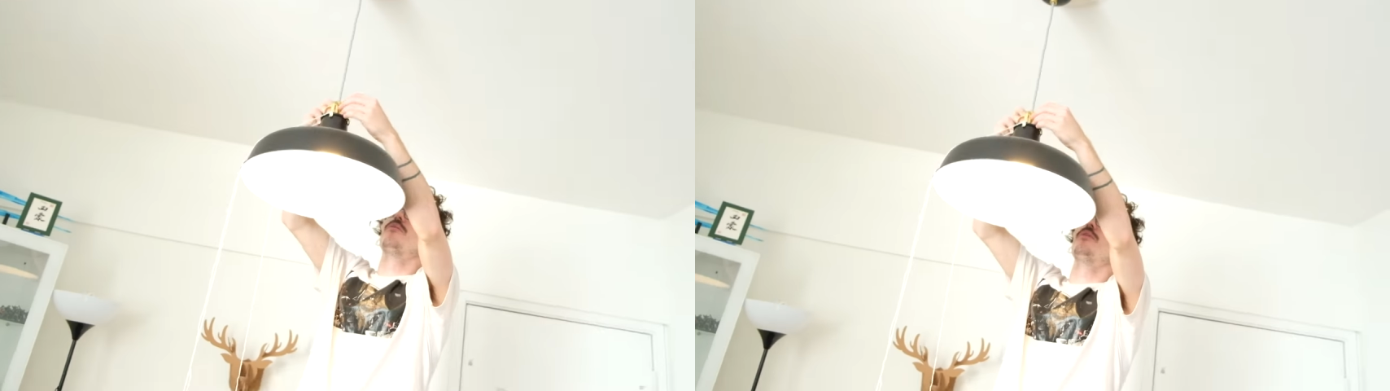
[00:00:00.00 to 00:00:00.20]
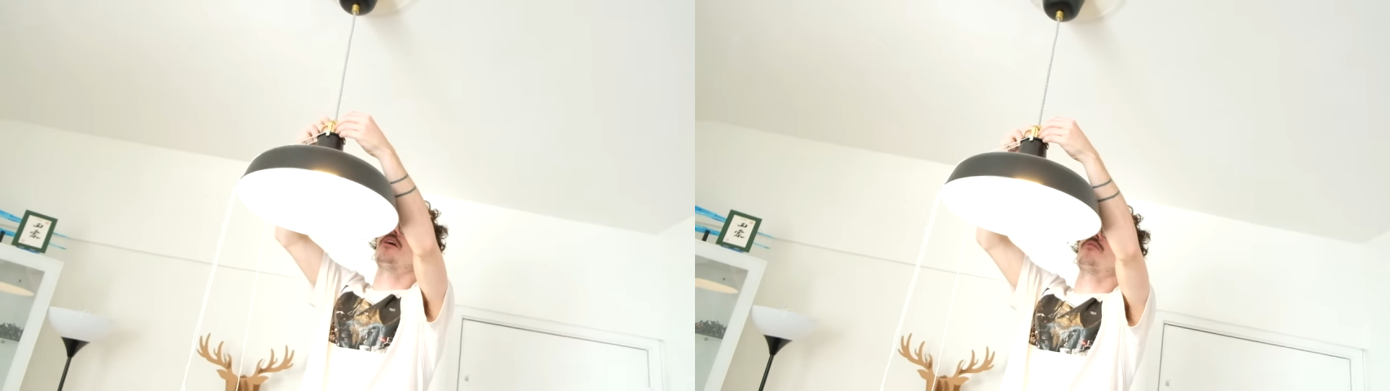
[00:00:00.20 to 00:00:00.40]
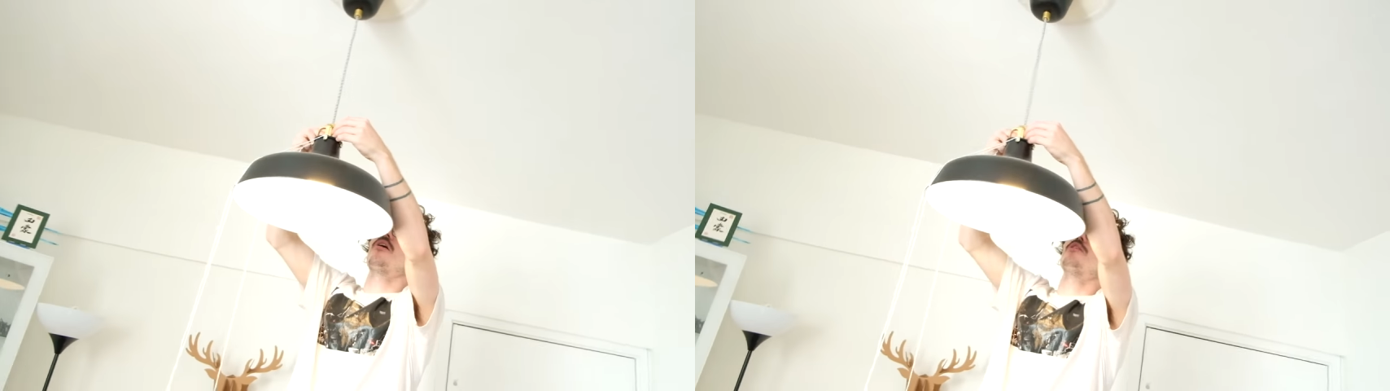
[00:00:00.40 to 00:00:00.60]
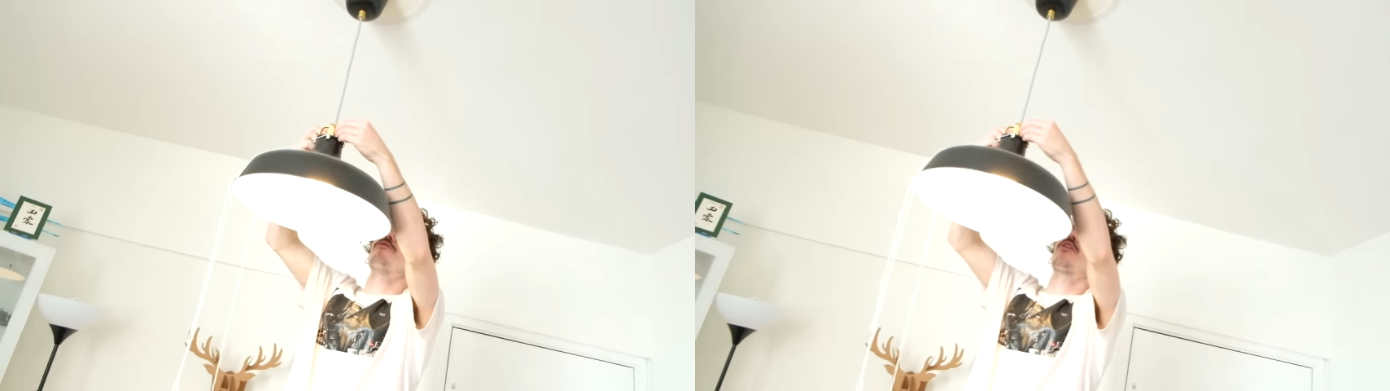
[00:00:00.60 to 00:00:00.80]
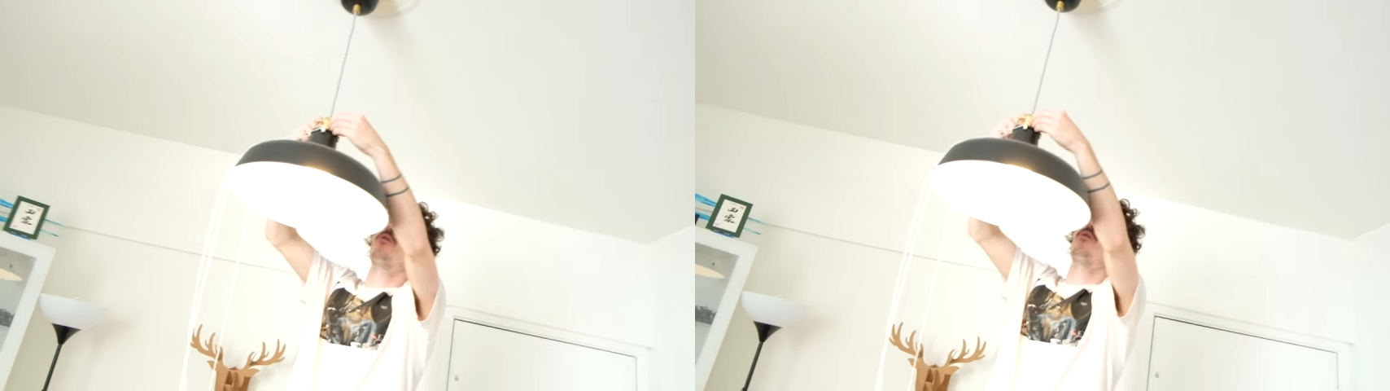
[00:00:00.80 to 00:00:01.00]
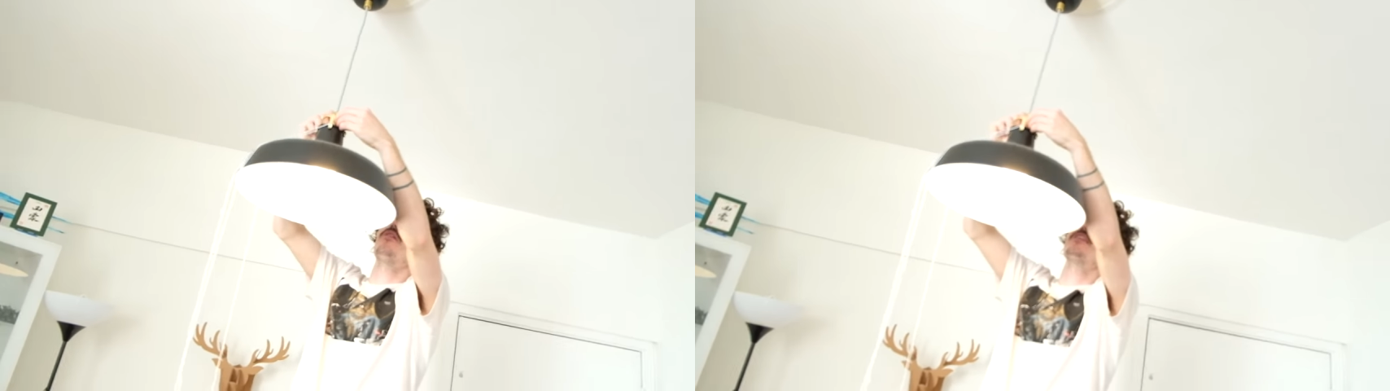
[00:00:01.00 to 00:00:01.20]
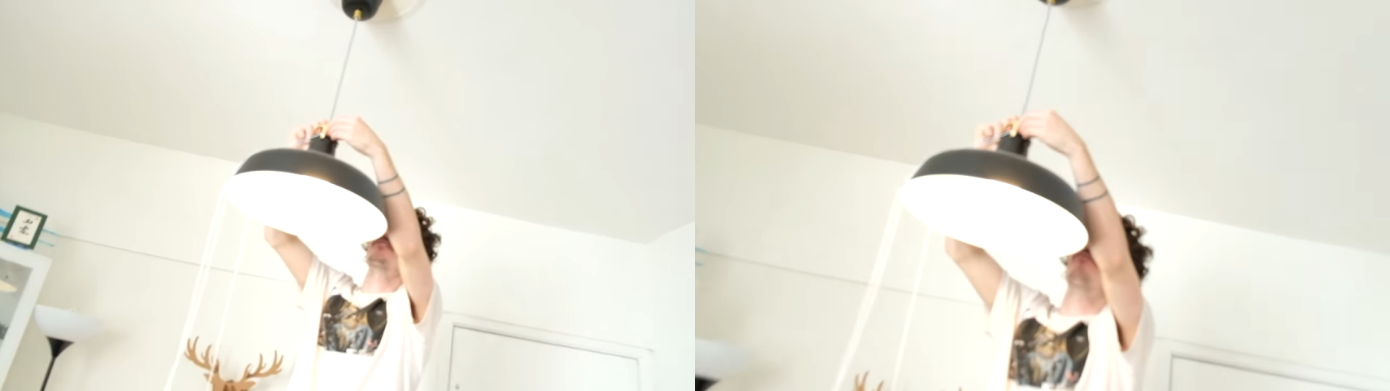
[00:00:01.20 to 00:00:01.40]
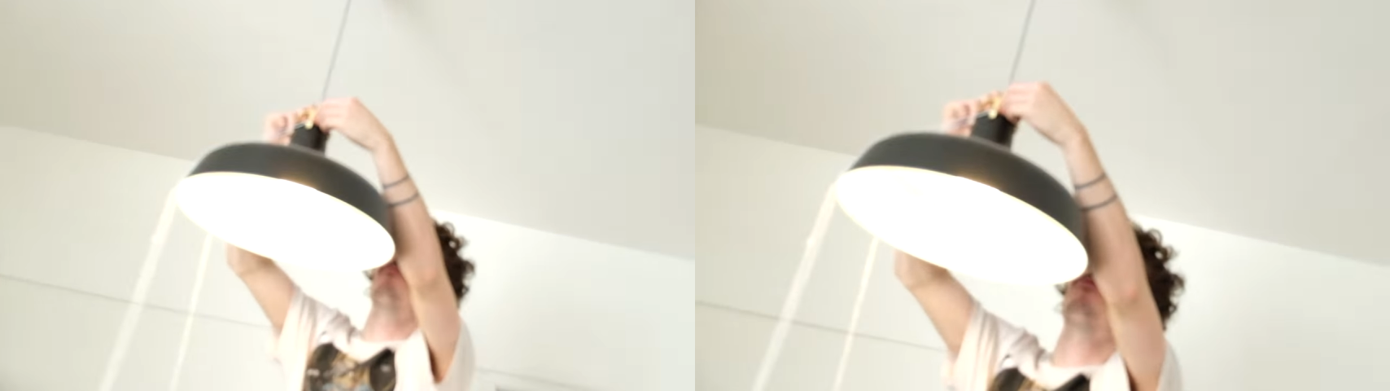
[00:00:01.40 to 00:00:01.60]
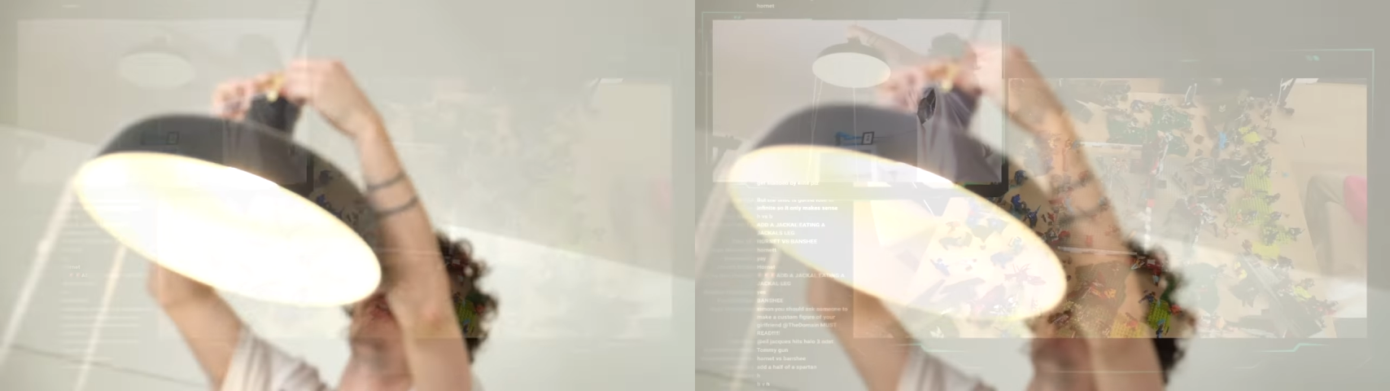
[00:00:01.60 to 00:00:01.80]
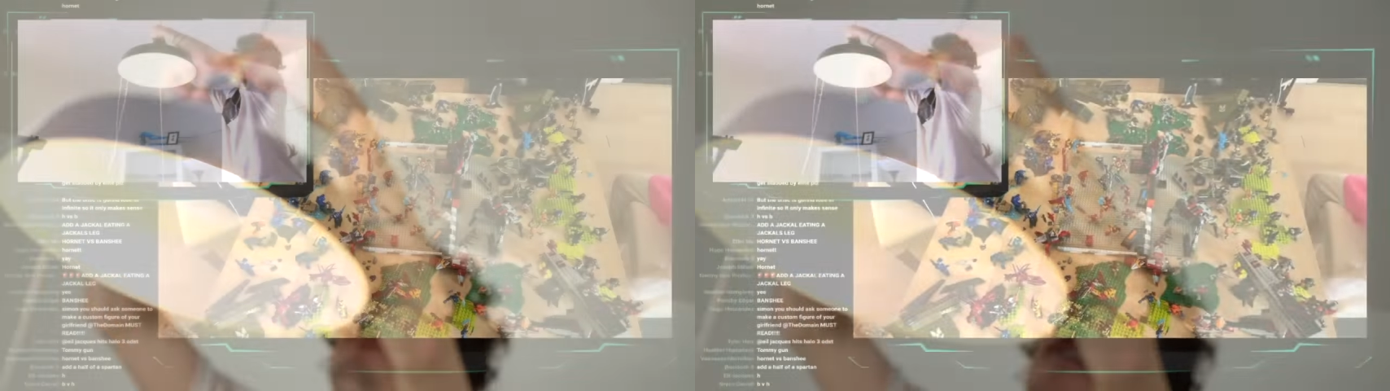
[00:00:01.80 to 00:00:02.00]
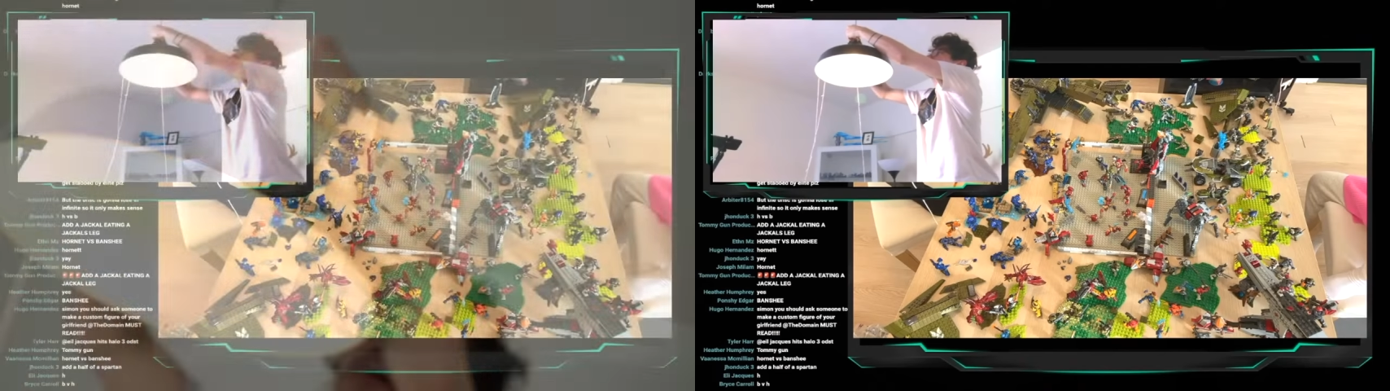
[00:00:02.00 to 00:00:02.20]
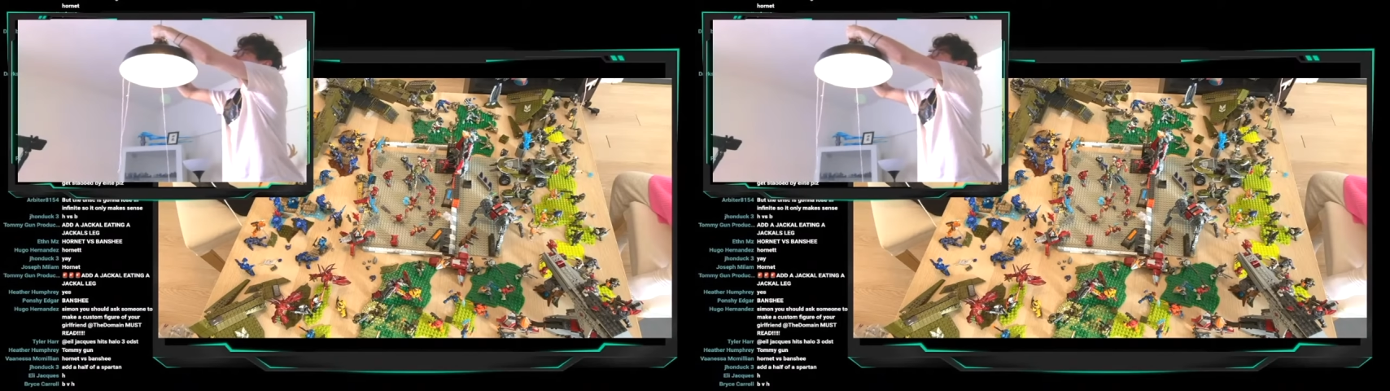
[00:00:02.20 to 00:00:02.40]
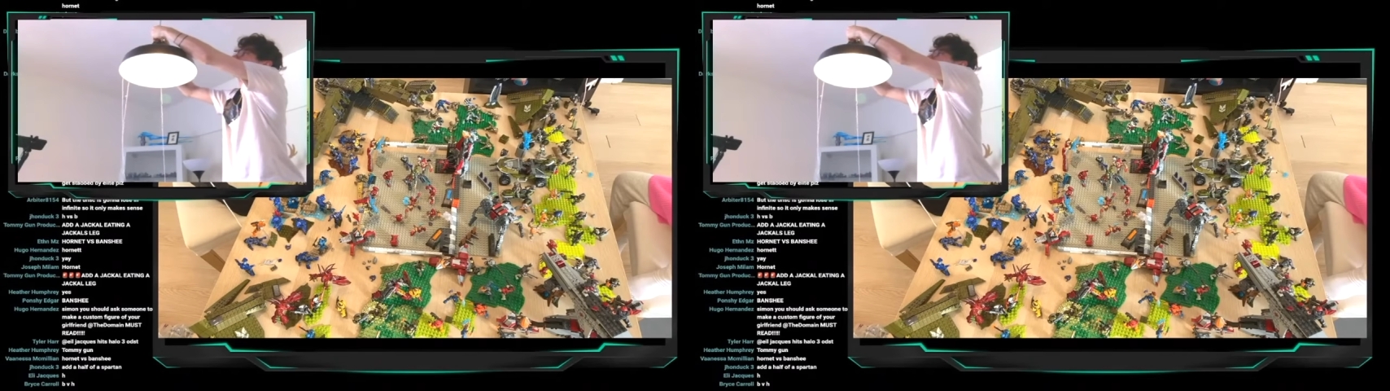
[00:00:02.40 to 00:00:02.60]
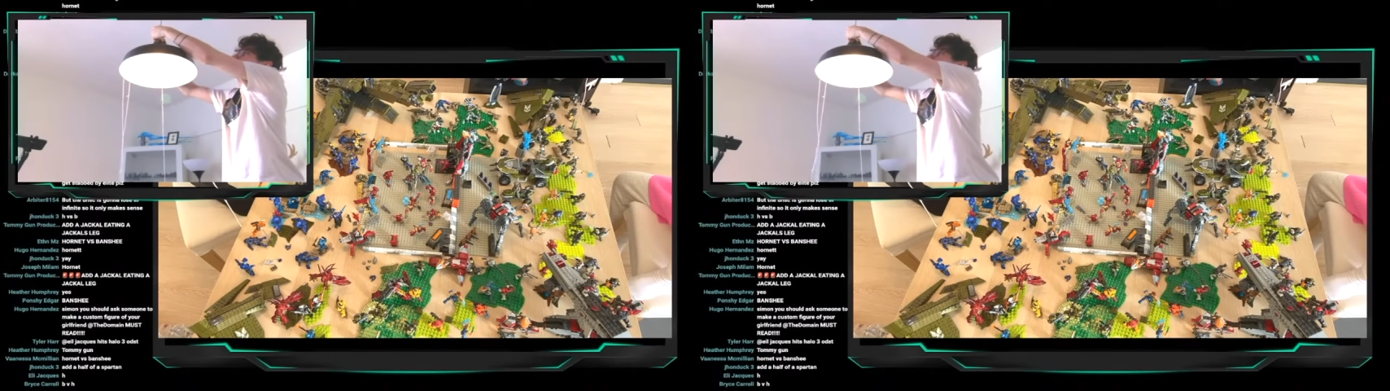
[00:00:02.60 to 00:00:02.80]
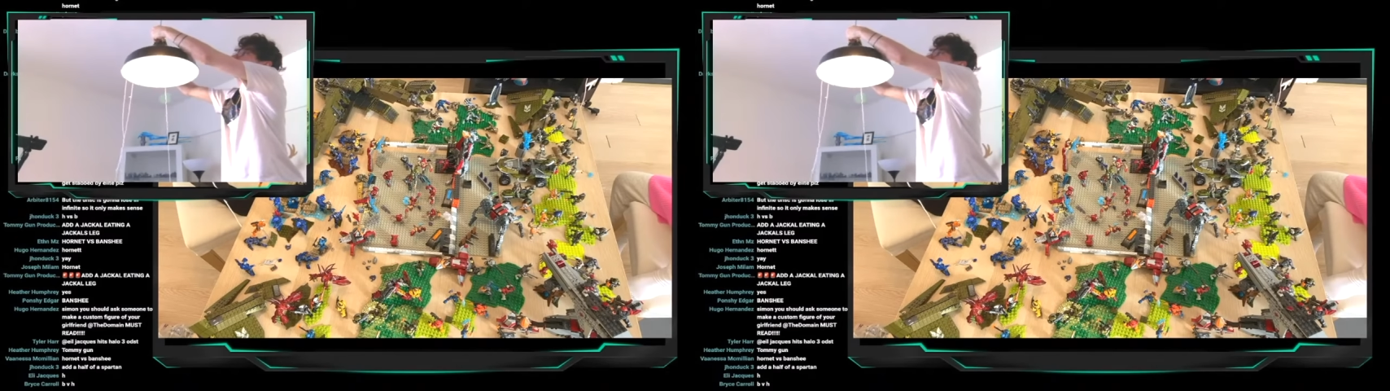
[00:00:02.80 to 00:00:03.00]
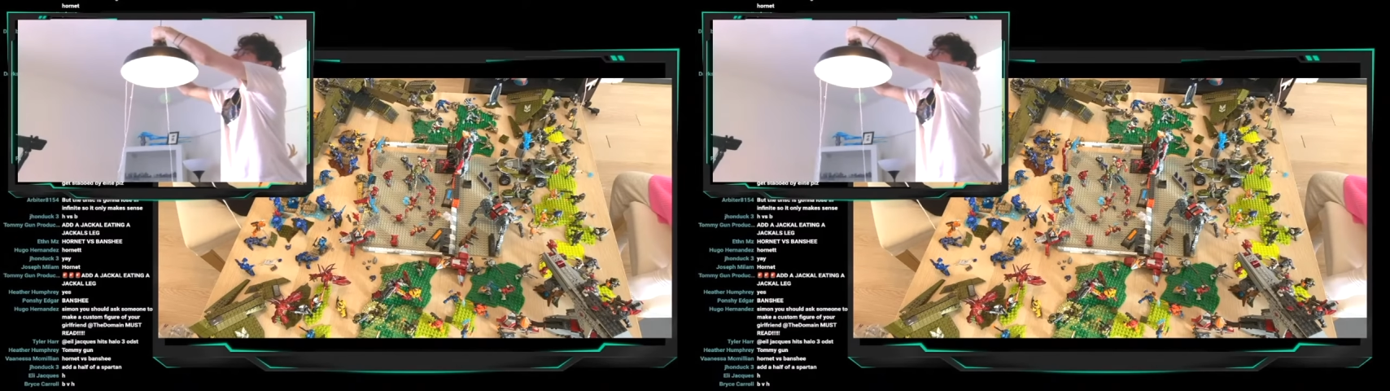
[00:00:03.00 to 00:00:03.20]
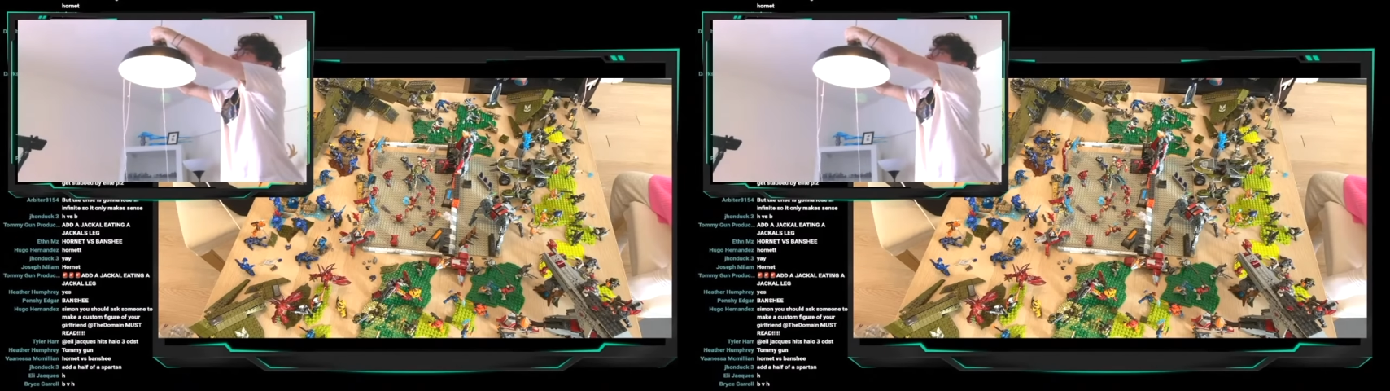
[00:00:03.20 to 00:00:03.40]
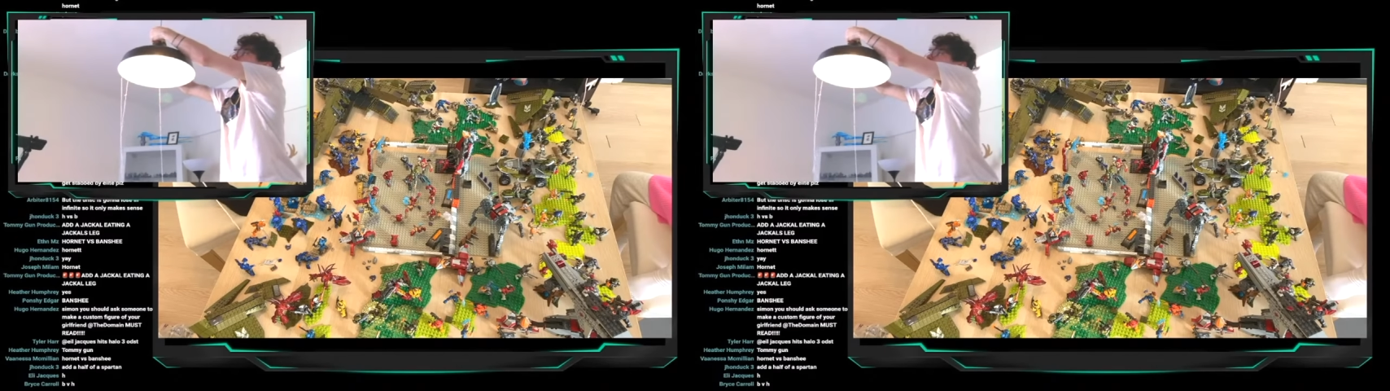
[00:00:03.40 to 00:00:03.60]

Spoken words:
Nobody's mouth can be seen.